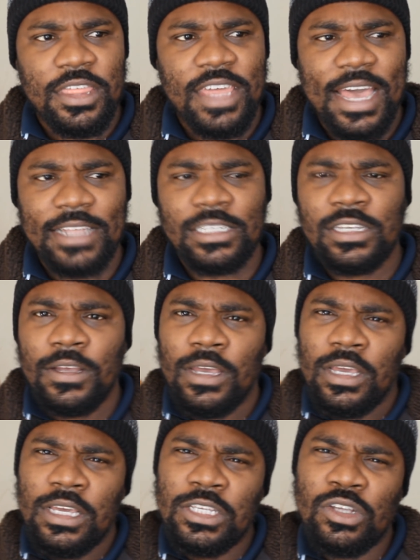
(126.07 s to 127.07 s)
that
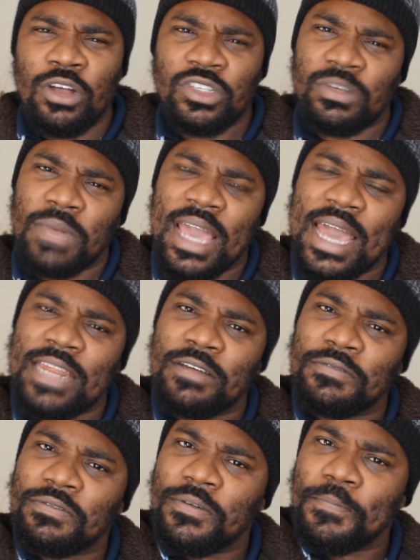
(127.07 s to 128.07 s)
he's got some kind
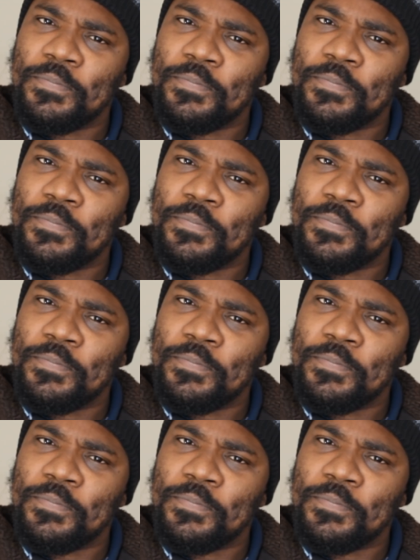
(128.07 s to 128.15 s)
of